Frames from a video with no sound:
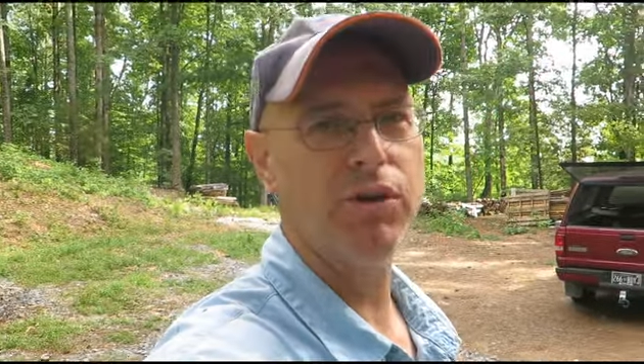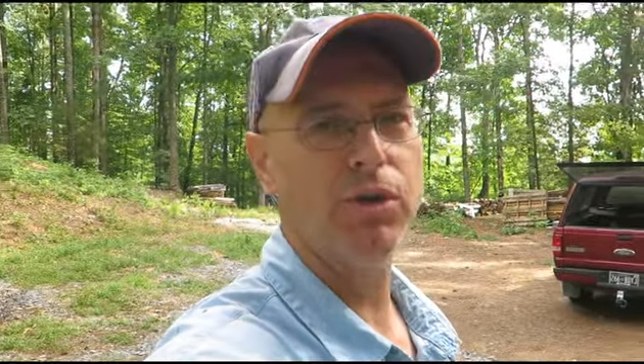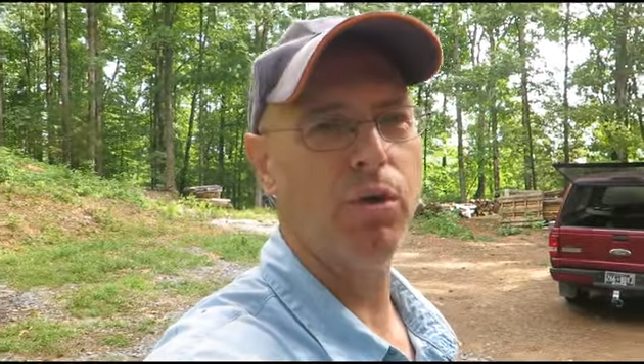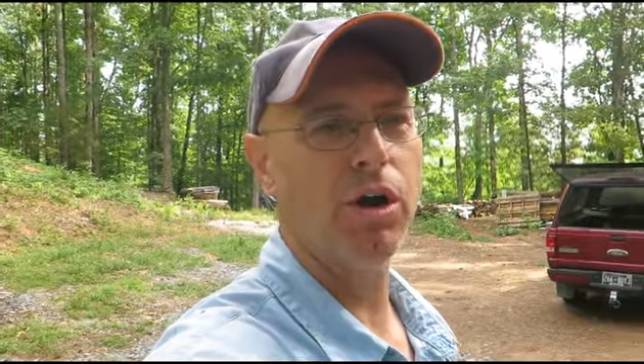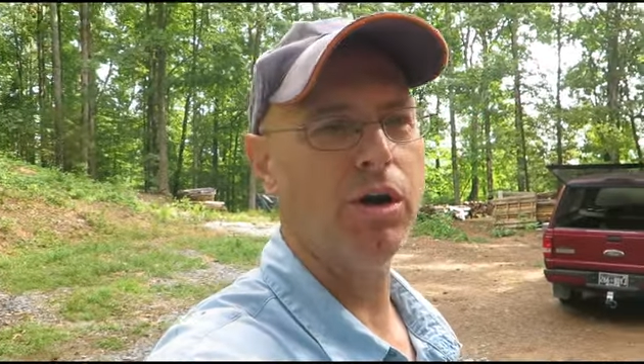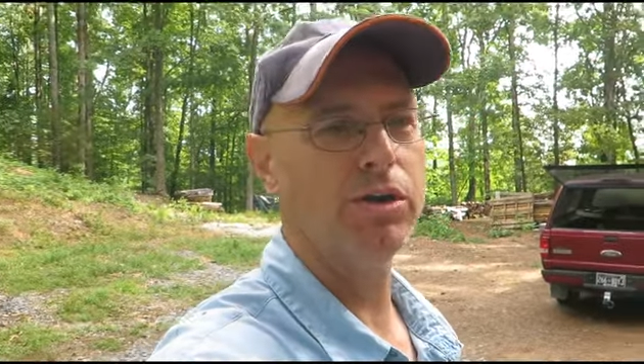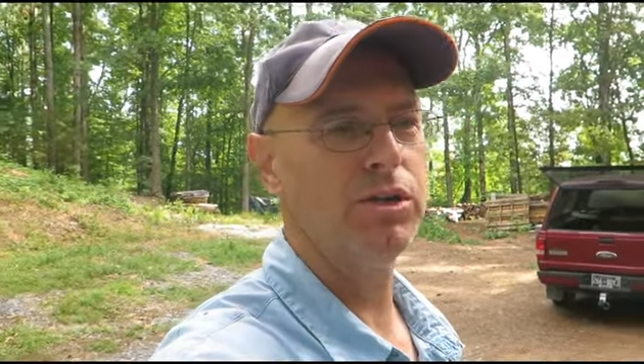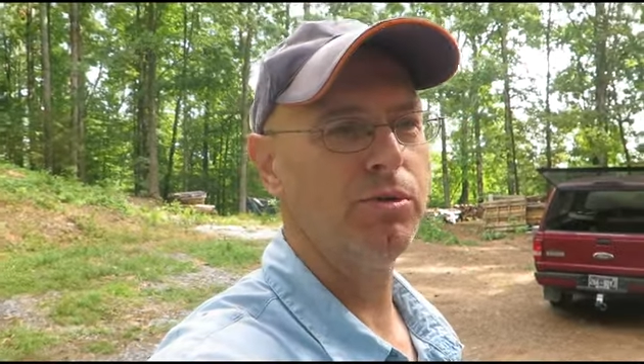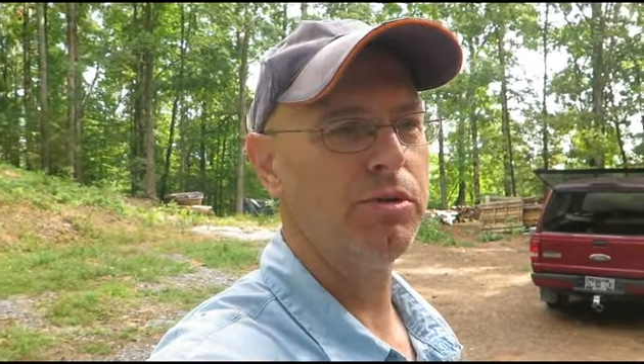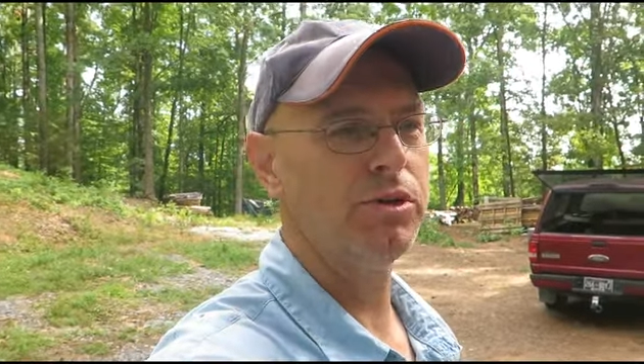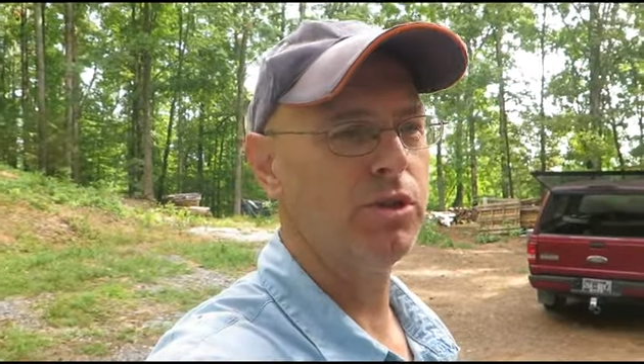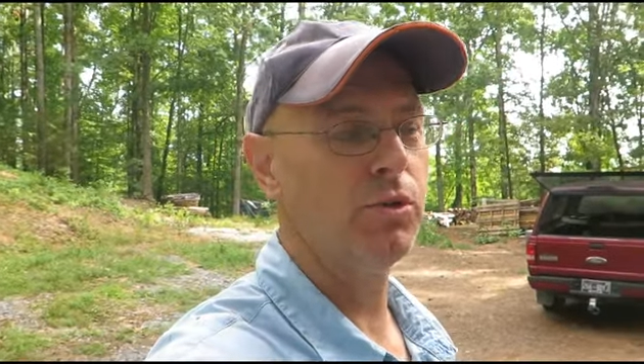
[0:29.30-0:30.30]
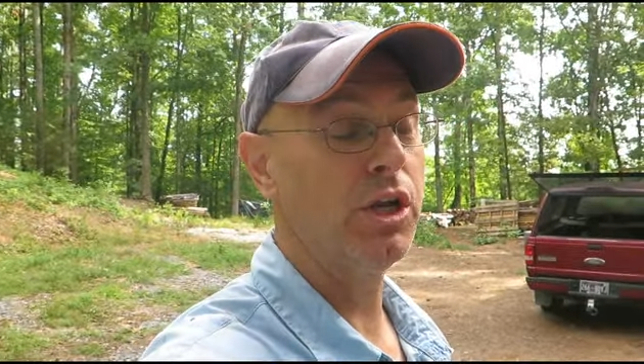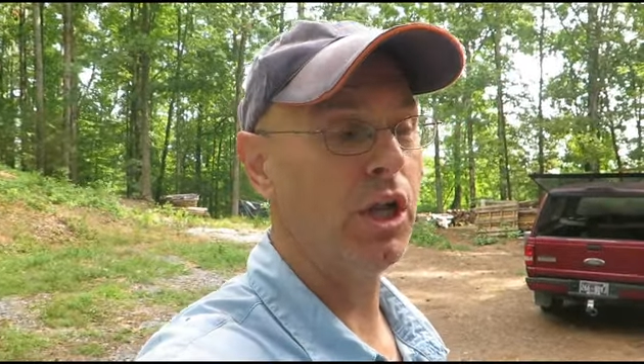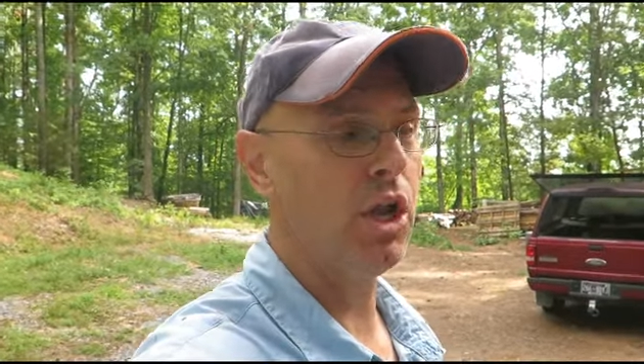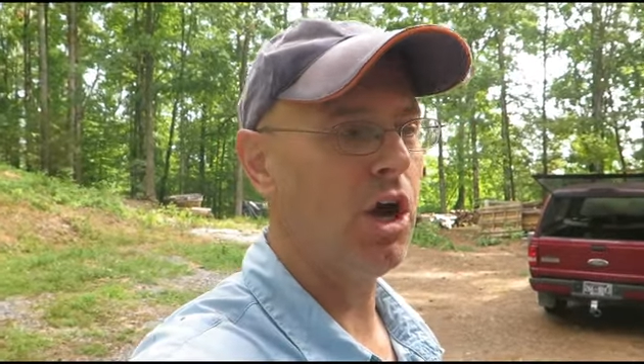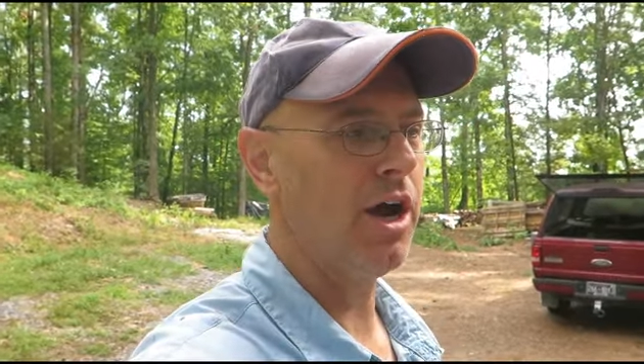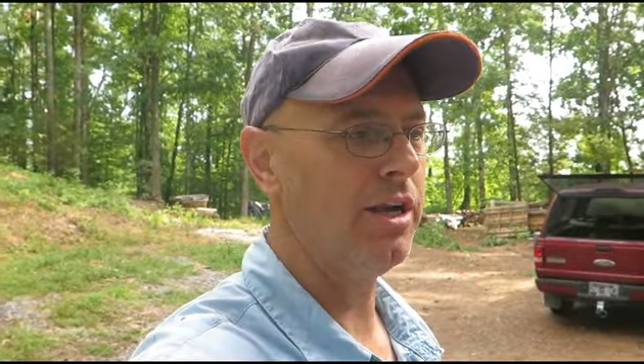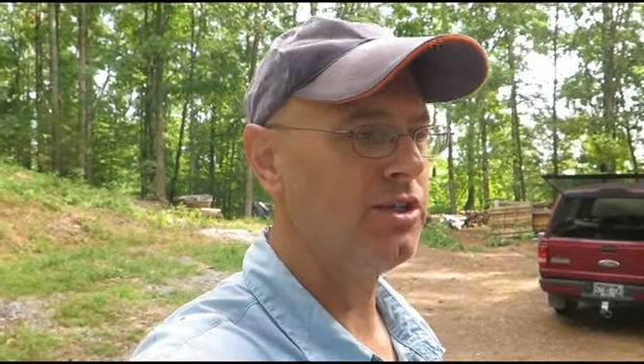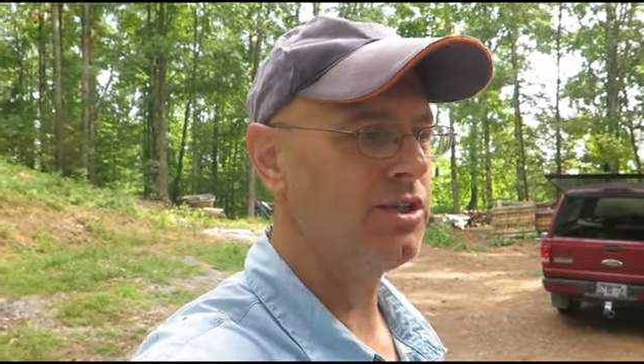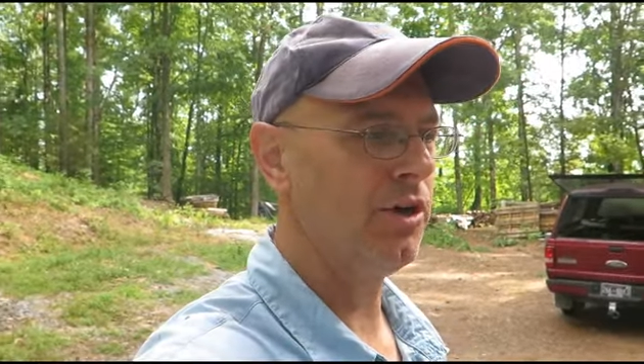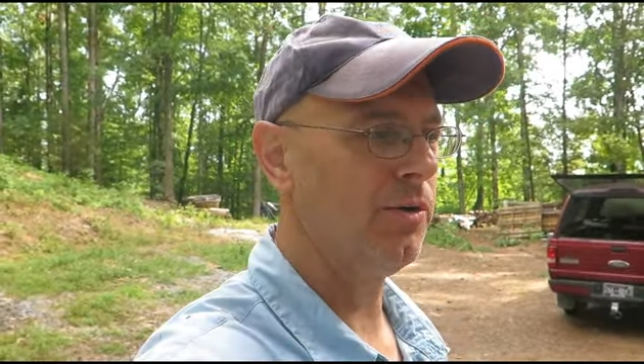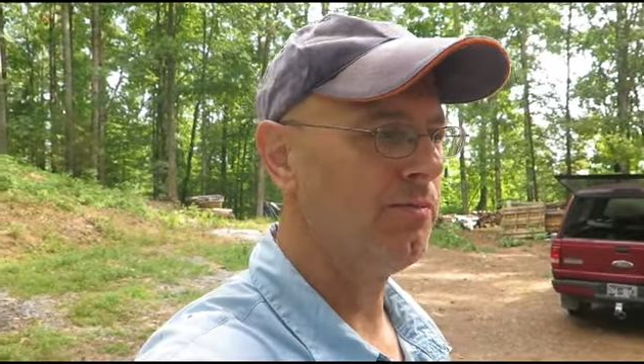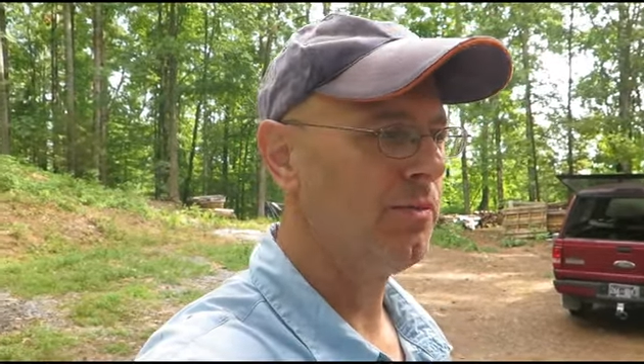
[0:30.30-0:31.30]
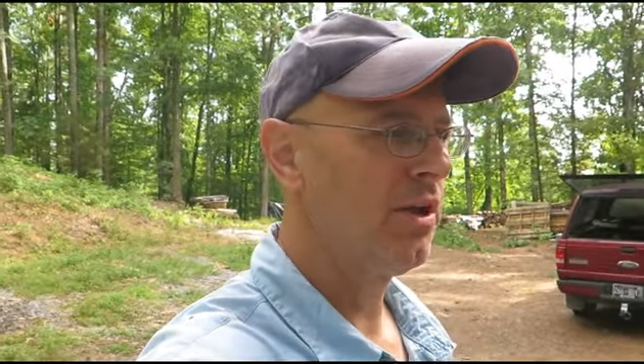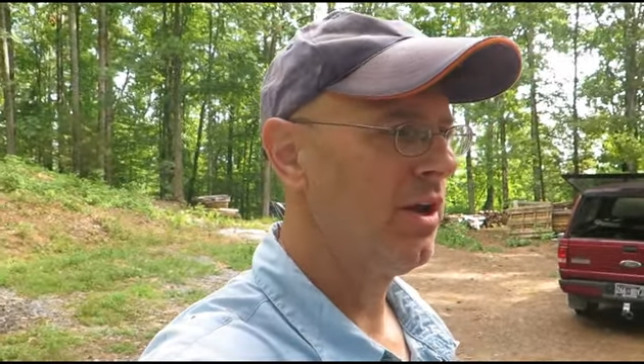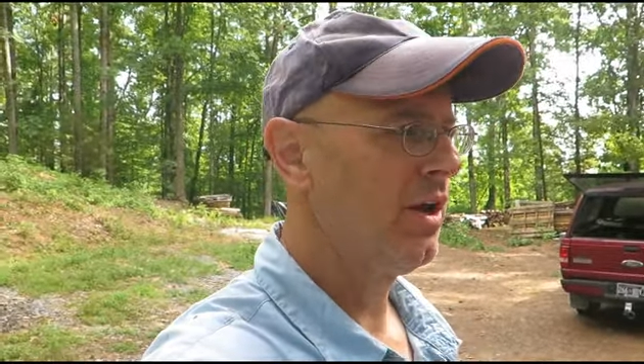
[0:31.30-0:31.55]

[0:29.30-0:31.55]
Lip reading: if you are doing a lot. So